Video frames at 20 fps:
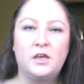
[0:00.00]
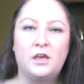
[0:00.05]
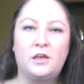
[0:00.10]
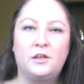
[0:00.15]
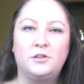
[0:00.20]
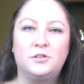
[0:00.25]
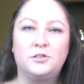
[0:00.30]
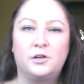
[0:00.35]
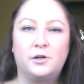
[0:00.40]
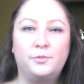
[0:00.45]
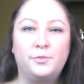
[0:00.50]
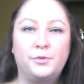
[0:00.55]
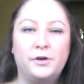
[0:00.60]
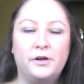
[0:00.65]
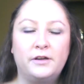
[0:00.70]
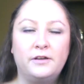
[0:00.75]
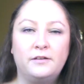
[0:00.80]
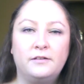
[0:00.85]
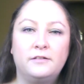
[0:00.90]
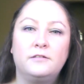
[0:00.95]

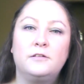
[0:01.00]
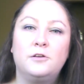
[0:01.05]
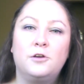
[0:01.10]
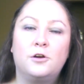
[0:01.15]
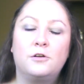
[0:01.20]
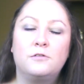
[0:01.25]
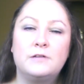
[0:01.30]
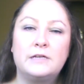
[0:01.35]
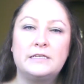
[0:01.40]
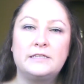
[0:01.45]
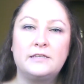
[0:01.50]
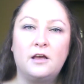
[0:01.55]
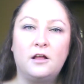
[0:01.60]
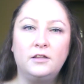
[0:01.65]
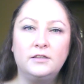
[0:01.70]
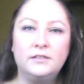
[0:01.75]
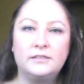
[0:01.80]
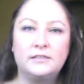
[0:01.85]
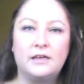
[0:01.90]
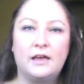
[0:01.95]
interpret your
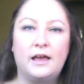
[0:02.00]
results.